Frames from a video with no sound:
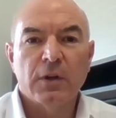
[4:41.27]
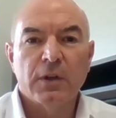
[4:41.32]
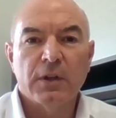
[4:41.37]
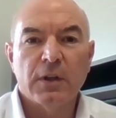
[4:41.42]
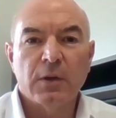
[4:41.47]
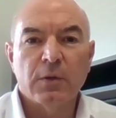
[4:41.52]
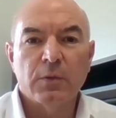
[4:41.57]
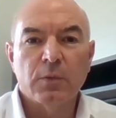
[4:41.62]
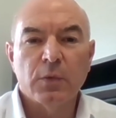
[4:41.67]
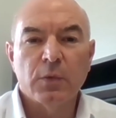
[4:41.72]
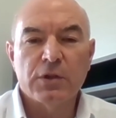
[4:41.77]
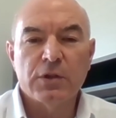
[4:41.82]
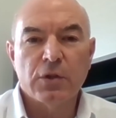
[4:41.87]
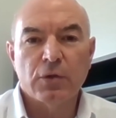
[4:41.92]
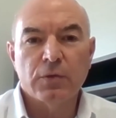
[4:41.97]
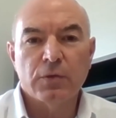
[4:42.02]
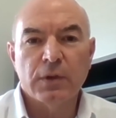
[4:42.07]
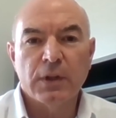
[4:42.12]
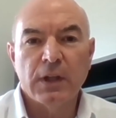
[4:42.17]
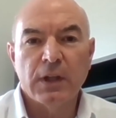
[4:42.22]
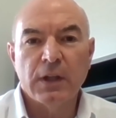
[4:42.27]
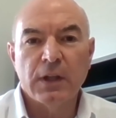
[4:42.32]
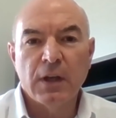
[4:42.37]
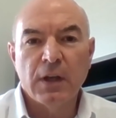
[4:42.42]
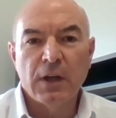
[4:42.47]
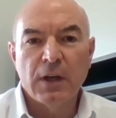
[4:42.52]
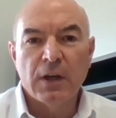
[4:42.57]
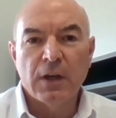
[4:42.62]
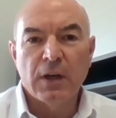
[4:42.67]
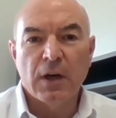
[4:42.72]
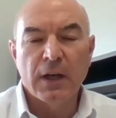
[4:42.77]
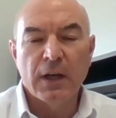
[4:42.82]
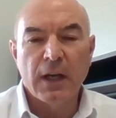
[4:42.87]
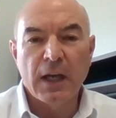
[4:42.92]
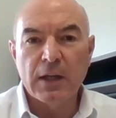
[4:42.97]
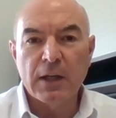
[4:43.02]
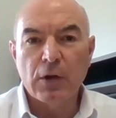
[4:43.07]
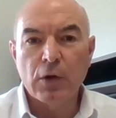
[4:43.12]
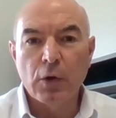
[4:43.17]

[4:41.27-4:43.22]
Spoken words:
And we certainly are getting